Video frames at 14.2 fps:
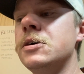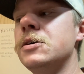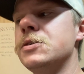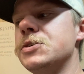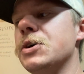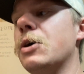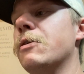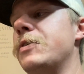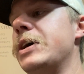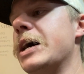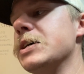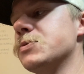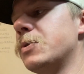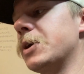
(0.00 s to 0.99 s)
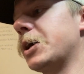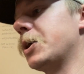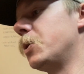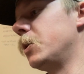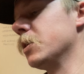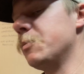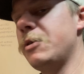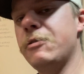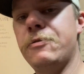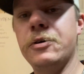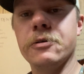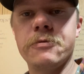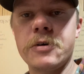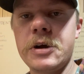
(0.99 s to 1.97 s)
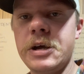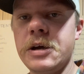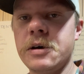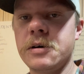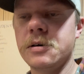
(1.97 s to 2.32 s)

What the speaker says: So if you guys want to get a hold of me, feel free.